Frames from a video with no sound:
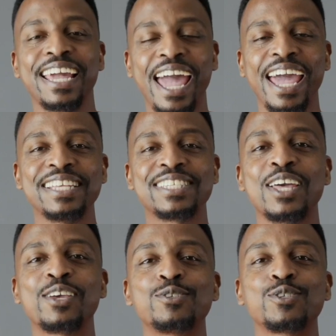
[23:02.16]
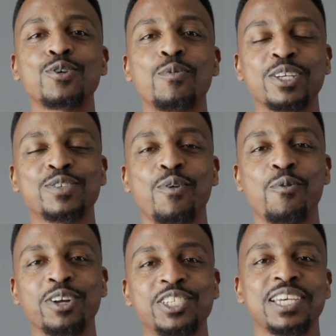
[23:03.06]
guys, thank you so much for
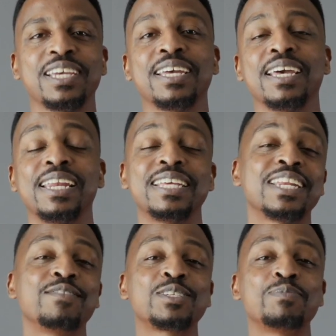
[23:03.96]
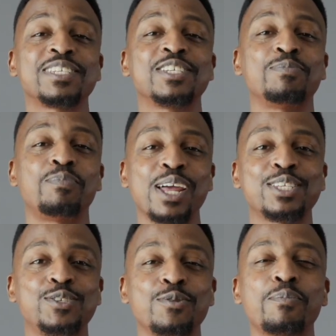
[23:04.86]
watching. Listen, if this message
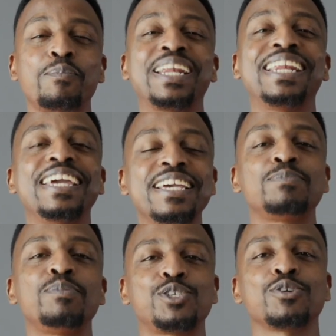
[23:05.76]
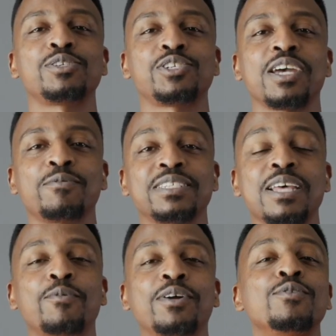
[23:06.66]
blessed you, please be sure to share with
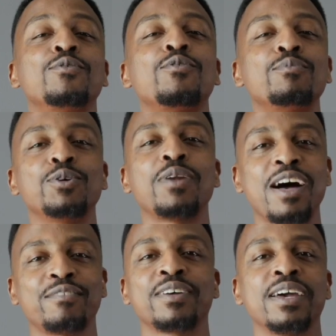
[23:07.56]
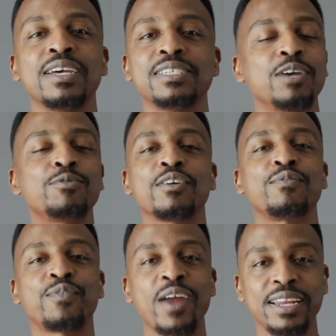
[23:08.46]
someone whom you love. Share with a
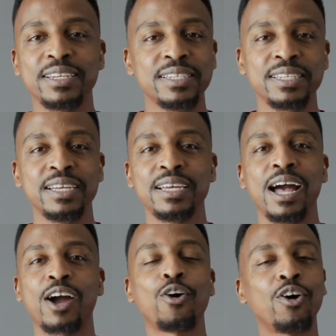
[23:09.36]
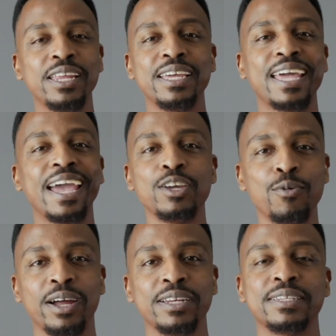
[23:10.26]
friend, a colleague,
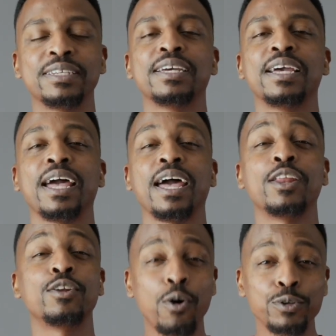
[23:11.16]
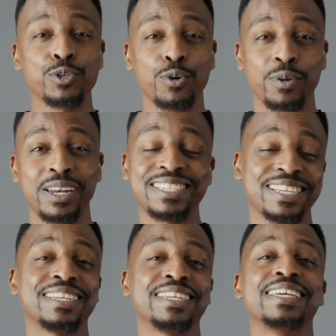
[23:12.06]
anyone. And then also, listen,